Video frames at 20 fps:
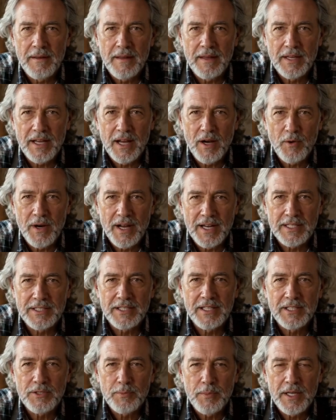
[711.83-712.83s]
Narex
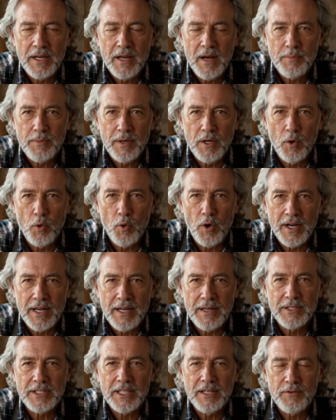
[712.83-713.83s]
has become the
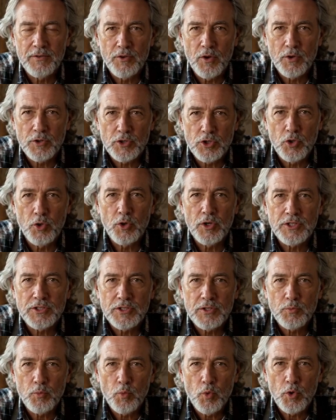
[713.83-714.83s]
quiet default
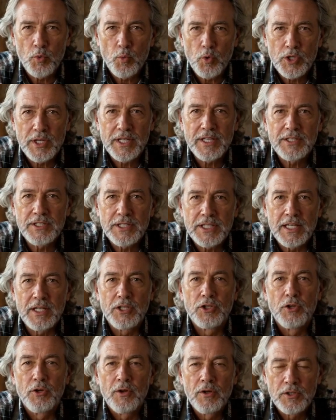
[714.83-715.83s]
choice of woodworking
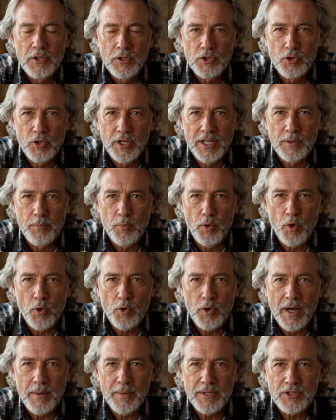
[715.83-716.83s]
teachers, trade
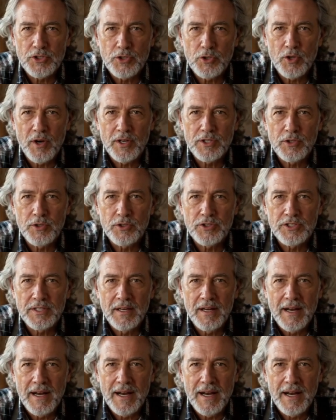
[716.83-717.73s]
program instructors,